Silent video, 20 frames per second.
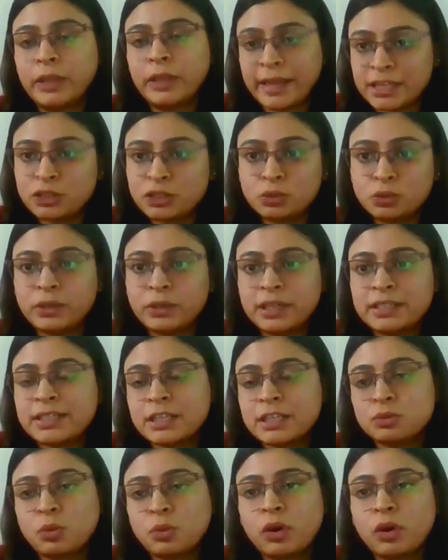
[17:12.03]
their
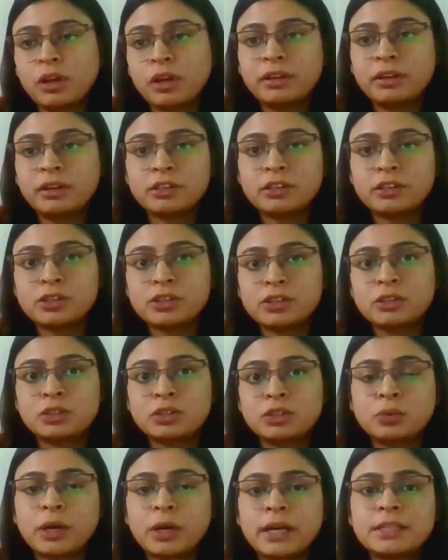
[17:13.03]
students as volunteers
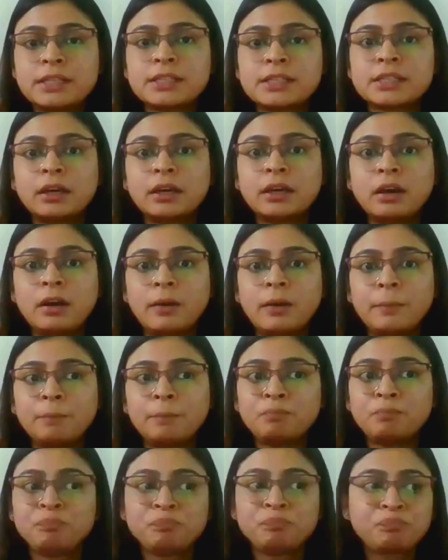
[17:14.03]
to us,
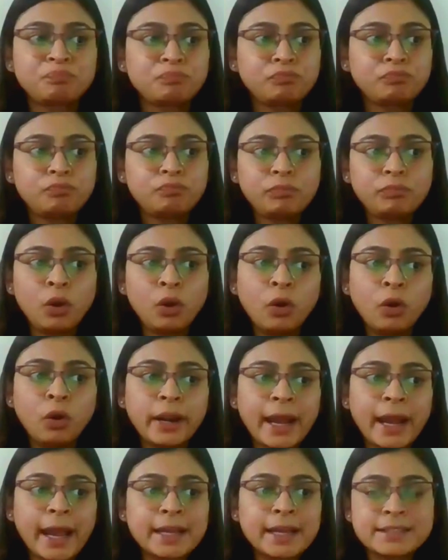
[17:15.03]

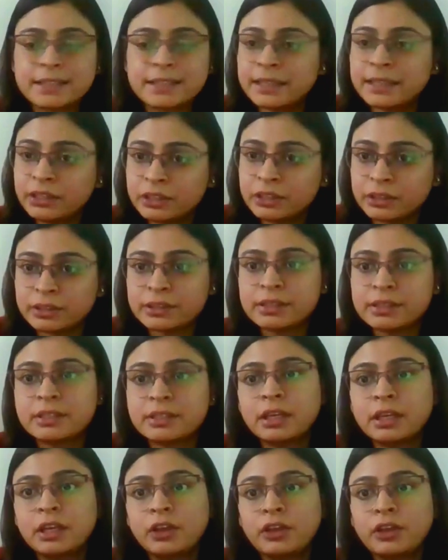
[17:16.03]
or as interns.
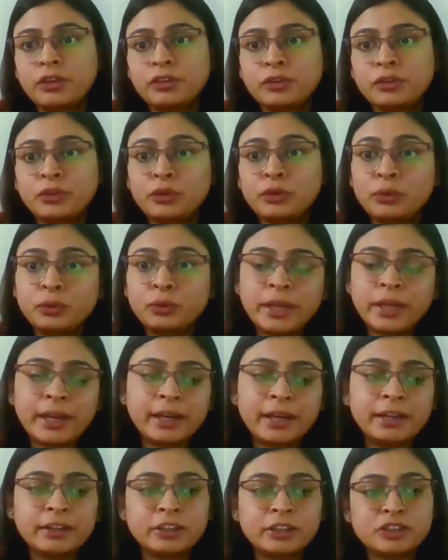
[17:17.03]
So through their
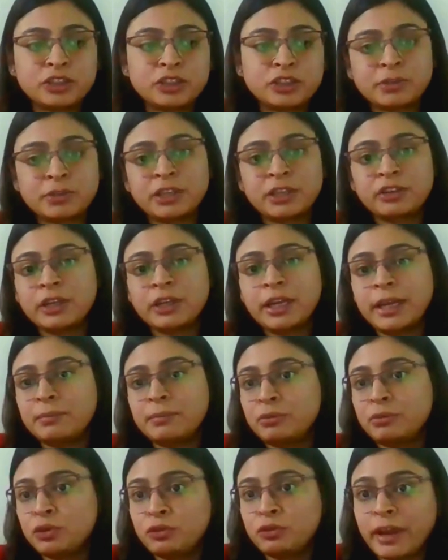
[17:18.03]
internships, they
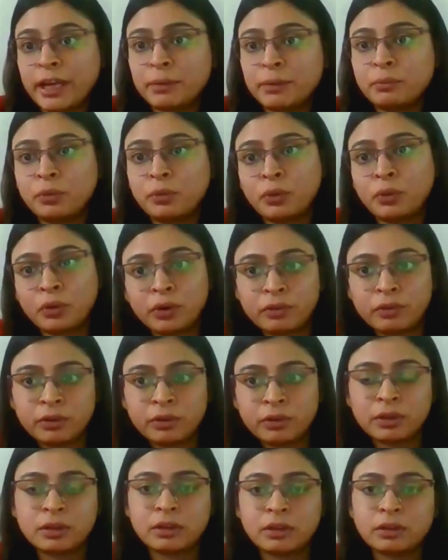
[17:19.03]
aim to find
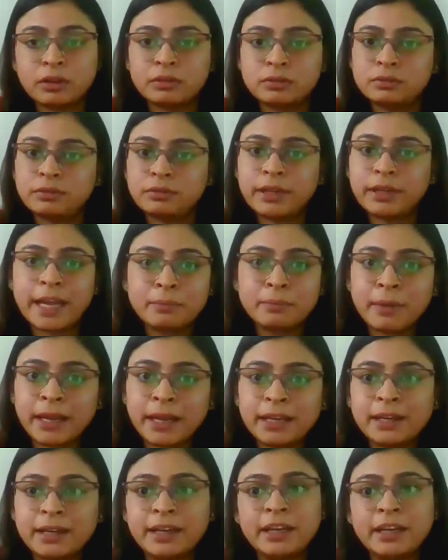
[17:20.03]
more
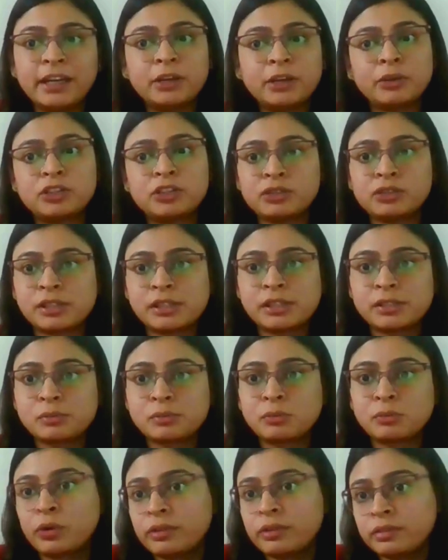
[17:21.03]
like-minded individuals,
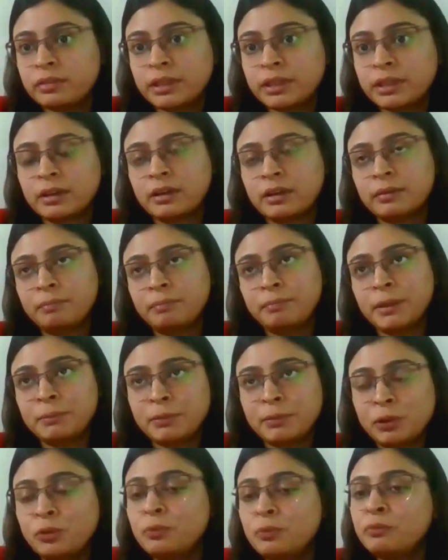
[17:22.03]
more
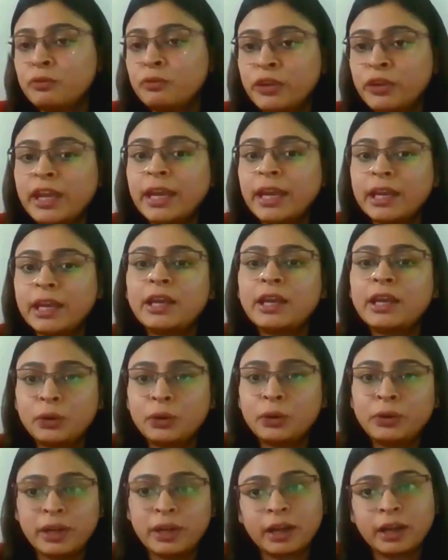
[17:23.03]
people whom we can
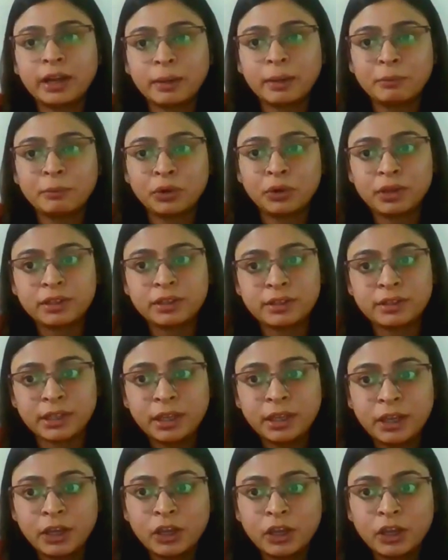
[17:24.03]
include in our community.